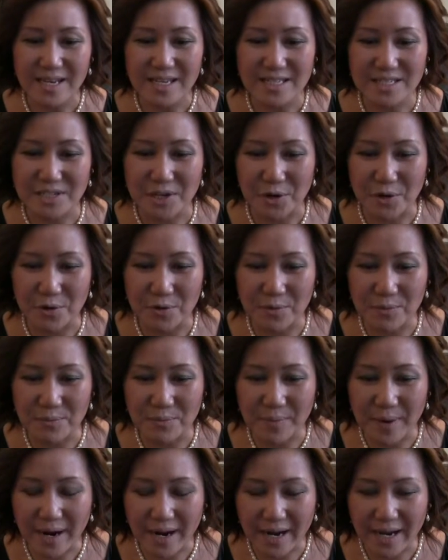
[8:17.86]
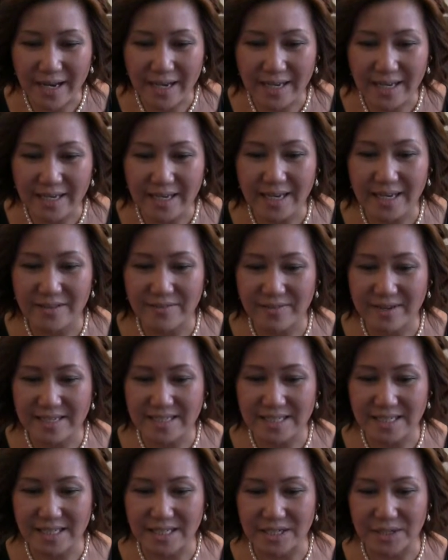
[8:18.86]
So my
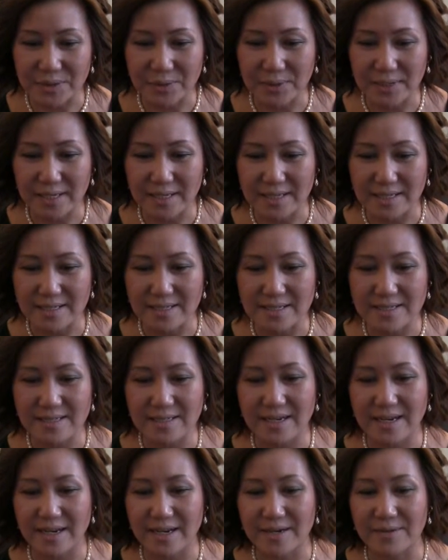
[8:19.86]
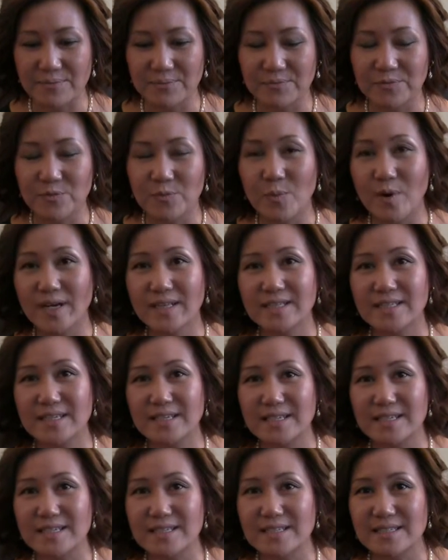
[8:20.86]
advice to you is, one
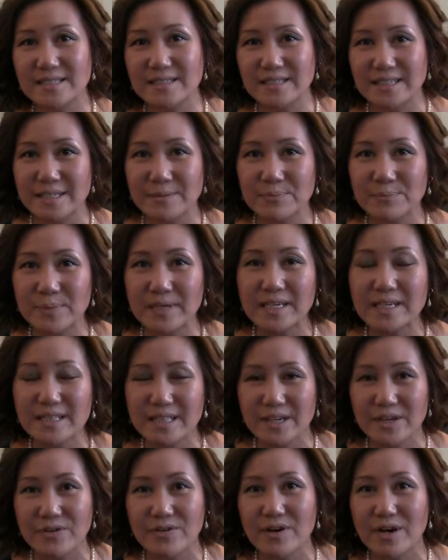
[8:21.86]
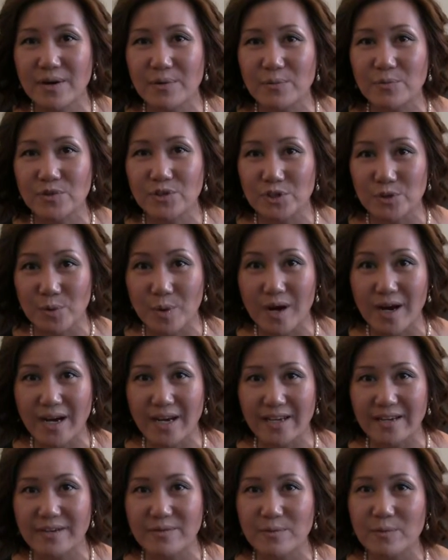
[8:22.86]
is be clear on your
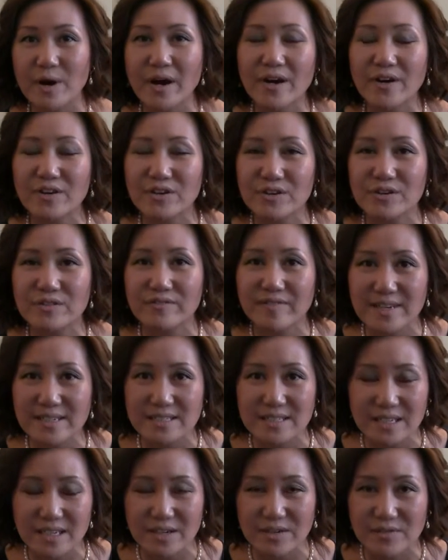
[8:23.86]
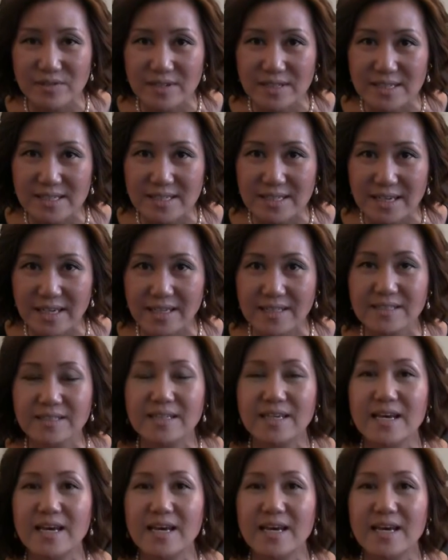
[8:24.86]
why. Why are you investing in real estate?